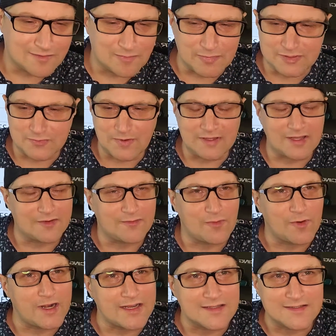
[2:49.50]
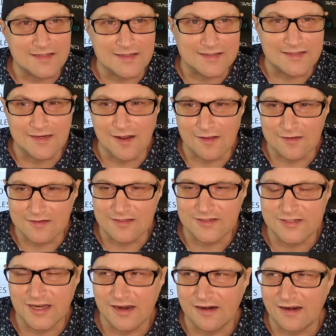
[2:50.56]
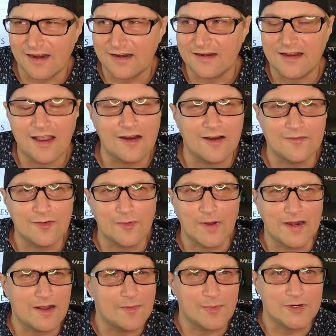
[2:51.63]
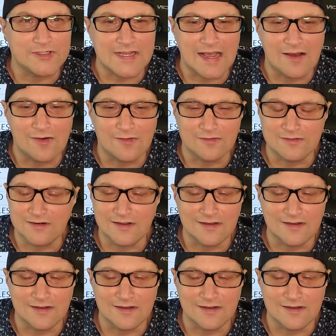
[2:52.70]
between $40 and $60 a share. I didn't care if it went up or down.